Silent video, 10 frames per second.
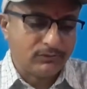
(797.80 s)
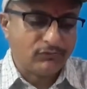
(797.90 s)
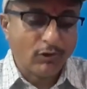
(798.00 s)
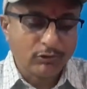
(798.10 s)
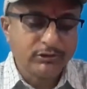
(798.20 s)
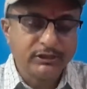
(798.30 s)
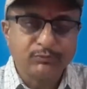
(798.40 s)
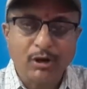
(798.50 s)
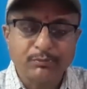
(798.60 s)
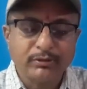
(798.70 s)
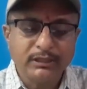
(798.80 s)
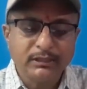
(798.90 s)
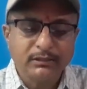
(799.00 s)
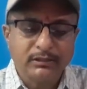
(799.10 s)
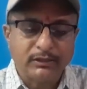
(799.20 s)
followed it
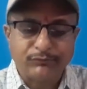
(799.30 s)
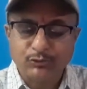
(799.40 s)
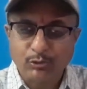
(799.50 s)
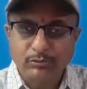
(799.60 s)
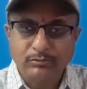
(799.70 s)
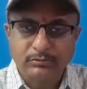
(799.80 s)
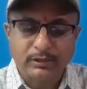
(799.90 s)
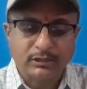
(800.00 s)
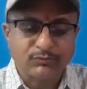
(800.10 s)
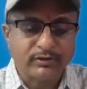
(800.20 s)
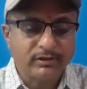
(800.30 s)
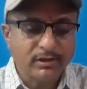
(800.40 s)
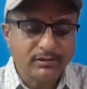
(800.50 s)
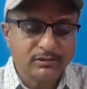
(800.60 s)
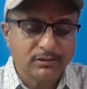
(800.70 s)
properly. If so, that's very
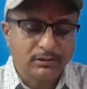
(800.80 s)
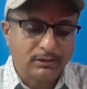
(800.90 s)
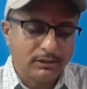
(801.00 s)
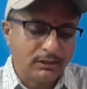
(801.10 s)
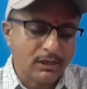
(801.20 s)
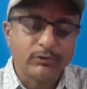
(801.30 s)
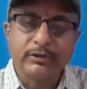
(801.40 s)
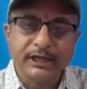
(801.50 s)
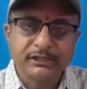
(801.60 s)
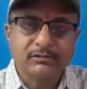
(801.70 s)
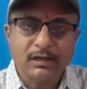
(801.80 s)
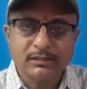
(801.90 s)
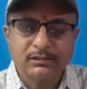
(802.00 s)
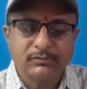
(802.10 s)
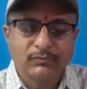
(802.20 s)
nice. In our next
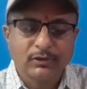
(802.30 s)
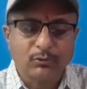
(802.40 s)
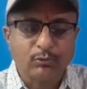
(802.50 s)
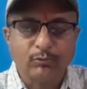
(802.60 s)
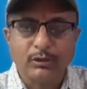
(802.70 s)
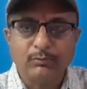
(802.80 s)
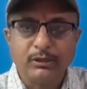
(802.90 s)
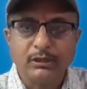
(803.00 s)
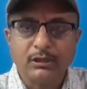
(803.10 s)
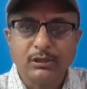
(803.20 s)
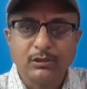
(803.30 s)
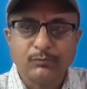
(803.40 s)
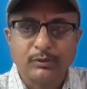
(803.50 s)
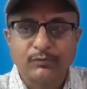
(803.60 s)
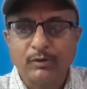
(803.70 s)
class, we will be
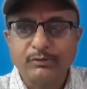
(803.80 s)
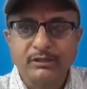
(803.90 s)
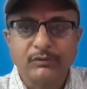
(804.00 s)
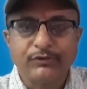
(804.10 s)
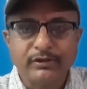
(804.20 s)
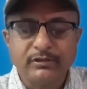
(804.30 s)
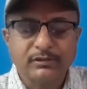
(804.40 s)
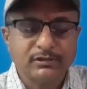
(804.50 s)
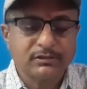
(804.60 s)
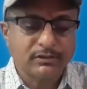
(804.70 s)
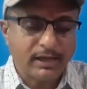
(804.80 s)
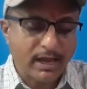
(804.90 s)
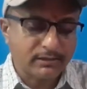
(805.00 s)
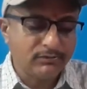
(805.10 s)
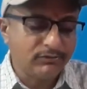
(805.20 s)
performing the various
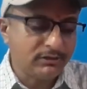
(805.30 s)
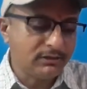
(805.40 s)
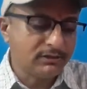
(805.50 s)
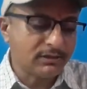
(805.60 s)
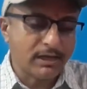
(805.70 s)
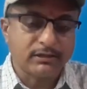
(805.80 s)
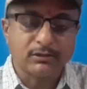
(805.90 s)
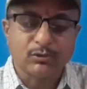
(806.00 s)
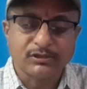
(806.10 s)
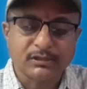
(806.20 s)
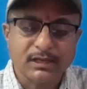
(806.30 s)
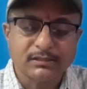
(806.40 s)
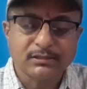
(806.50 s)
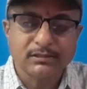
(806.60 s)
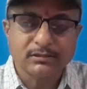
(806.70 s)
activities like question
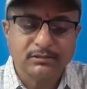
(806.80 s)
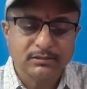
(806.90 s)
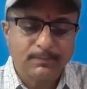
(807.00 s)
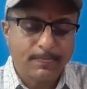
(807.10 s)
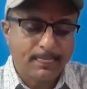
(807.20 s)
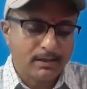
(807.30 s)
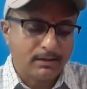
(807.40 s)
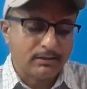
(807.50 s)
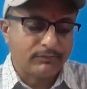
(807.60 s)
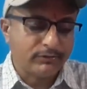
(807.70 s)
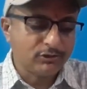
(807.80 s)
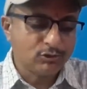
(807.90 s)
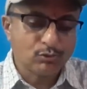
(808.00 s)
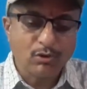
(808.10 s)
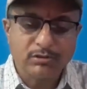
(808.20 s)
answers, reference
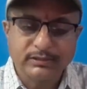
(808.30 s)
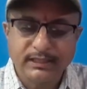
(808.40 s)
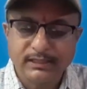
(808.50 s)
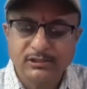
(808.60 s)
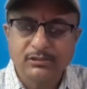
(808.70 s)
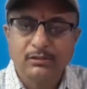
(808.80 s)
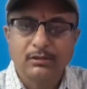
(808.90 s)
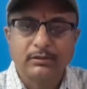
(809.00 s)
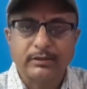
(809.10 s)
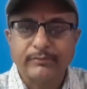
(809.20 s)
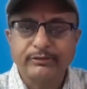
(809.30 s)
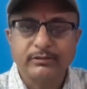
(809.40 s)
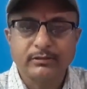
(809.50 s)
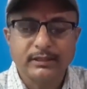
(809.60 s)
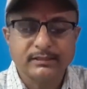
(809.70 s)
to context,
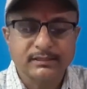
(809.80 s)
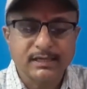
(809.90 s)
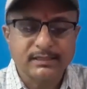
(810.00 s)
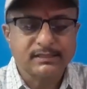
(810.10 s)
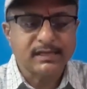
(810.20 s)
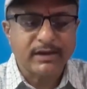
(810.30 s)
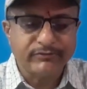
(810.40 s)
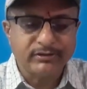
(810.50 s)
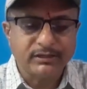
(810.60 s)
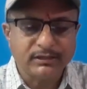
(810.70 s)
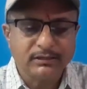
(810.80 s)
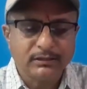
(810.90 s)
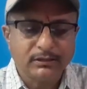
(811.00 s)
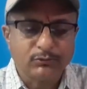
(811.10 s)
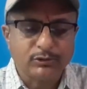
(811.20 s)
grammatical exercises, everything
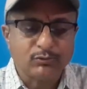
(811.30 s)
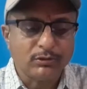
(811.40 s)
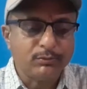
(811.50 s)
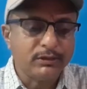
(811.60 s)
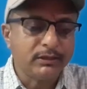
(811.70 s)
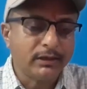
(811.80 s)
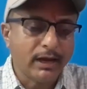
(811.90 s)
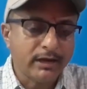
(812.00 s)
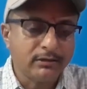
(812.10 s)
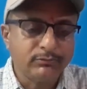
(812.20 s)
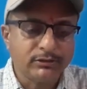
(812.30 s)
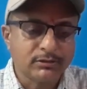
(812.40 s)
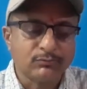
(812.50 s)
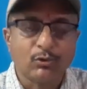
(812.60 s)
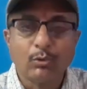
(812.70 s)
which will be added with
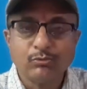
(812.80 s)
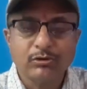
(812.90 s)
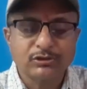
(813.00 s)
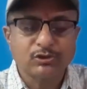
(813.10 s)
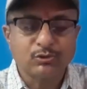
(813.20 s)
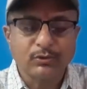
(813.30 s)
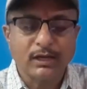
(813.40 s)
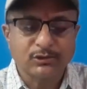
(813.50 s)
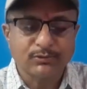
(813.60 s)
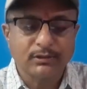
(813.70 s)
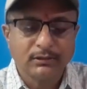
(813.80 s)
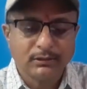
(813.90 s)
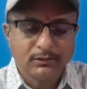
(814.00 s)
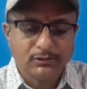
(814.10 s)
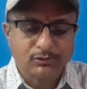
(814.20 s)
some homeworks too as well.
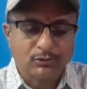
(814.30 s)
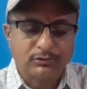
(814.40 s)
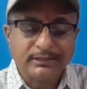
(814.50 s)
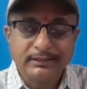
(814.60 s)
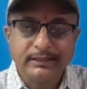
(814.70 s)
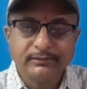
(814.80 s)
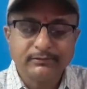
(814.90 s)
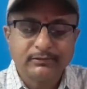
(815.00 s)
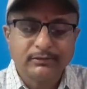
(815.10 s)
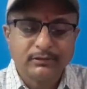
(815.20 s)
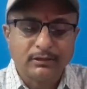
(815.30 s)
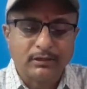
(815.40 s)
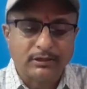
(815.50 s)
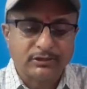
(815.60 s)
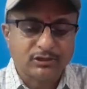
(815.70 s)
So till then,
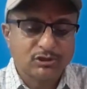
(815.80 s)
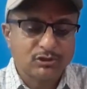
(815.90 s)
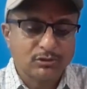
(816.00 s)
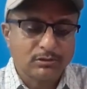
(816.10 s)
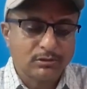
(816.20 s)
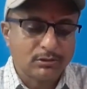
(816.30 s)
let us